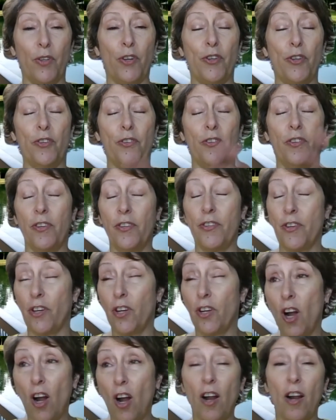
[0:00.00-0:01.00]
in your, you're in your
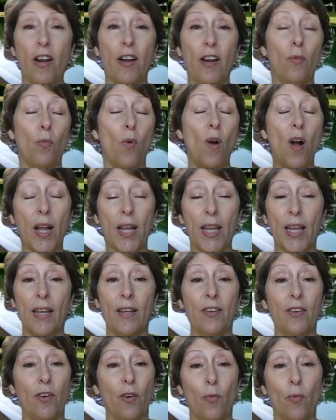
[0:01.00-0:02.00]
car, walking,
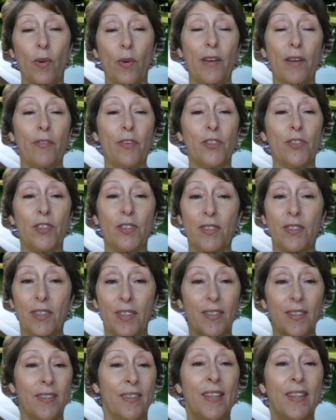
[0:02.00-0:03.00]
you know, whatever, just to